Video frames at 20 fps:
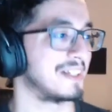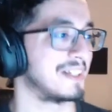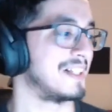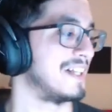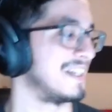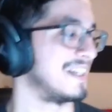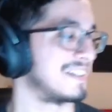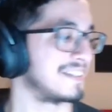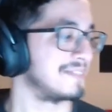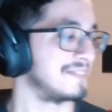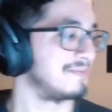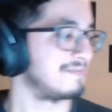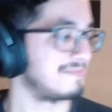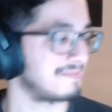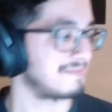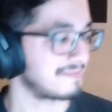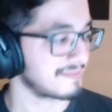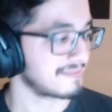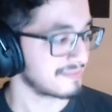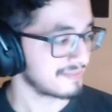class.
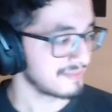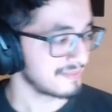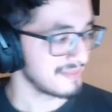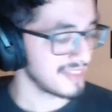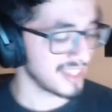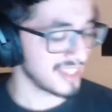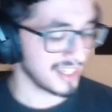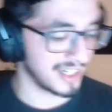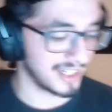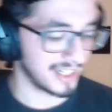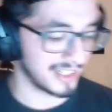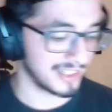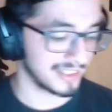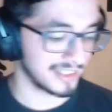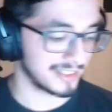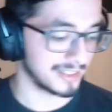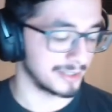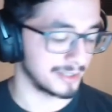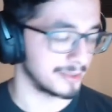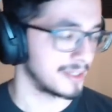
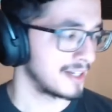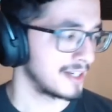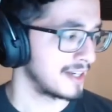So